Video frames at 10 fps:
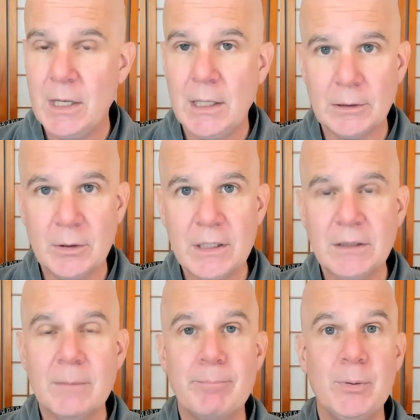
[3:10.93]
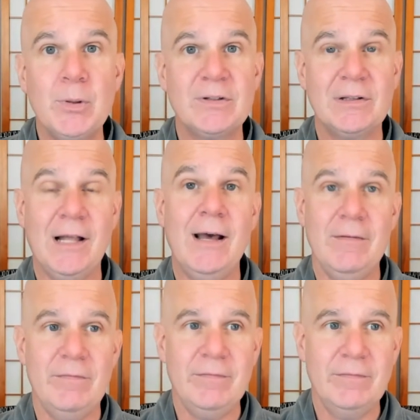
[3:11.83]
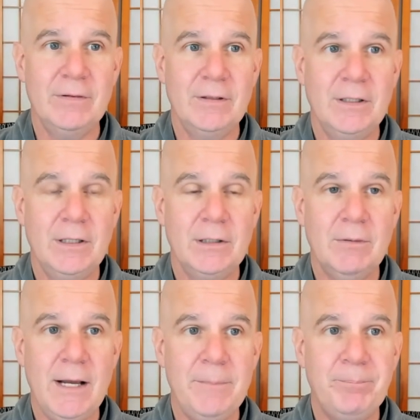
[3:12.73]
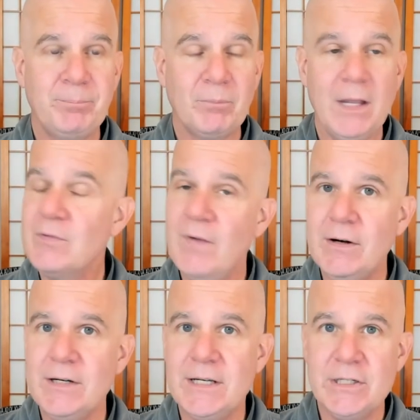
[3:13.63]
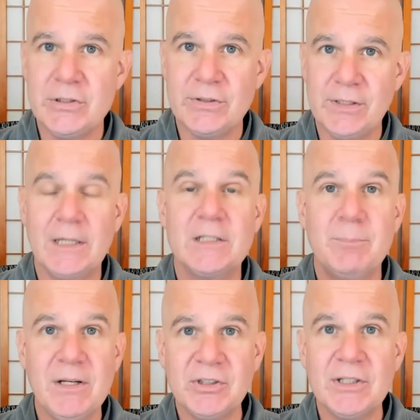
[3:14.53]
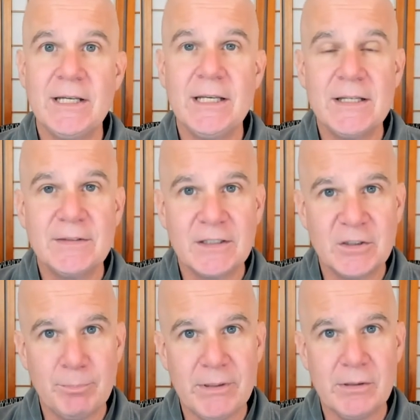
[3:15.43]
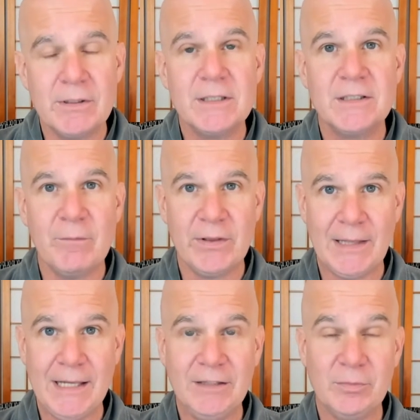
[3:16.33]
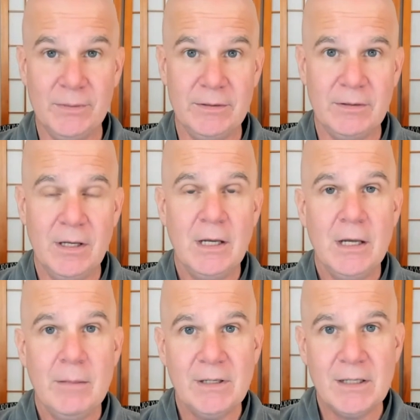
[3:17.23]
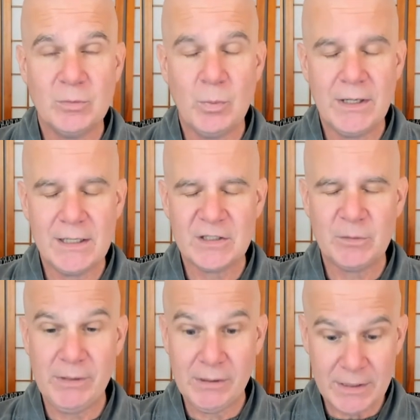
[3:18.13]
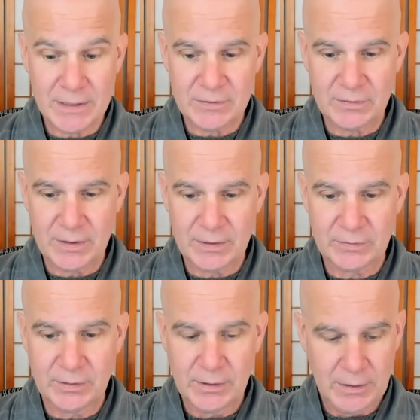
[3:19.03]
Look at the Buddha's life, right? It's very interesting, especially his experience of enlightenment. Because when he experienced this